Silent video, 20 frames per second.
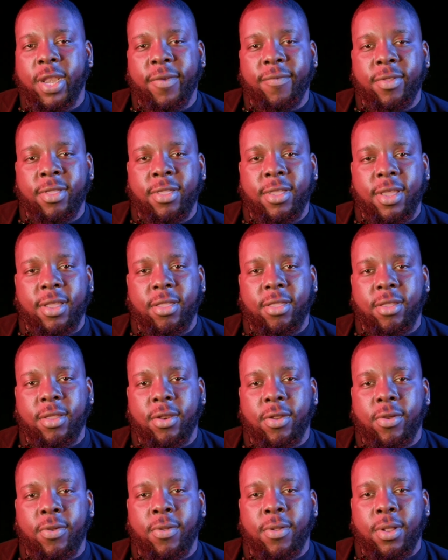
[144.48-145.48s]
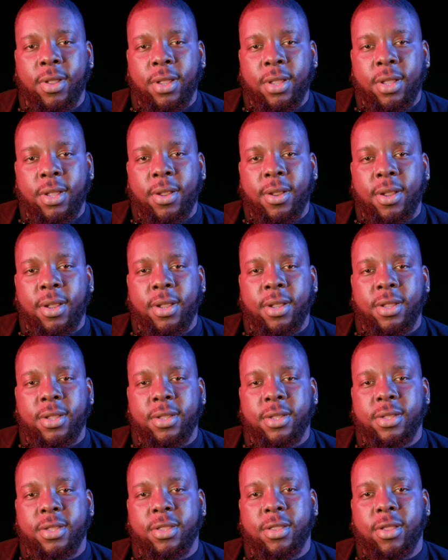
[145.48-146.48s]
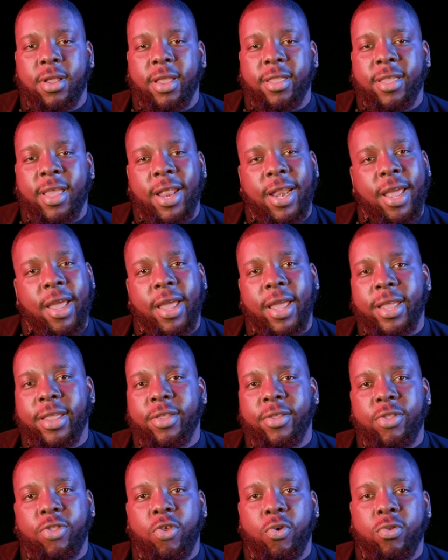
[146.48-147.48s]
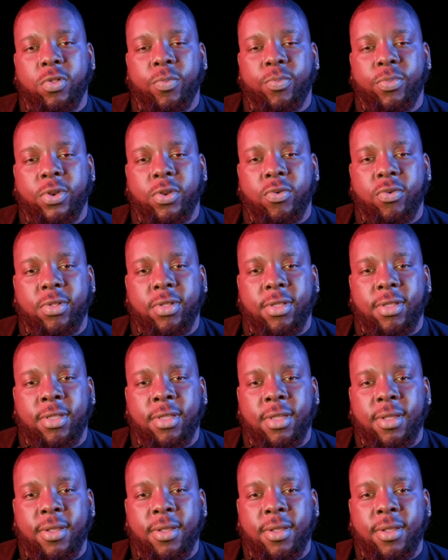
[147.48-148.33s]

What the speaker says: ever since, you know. So that's kind of how I chose producers.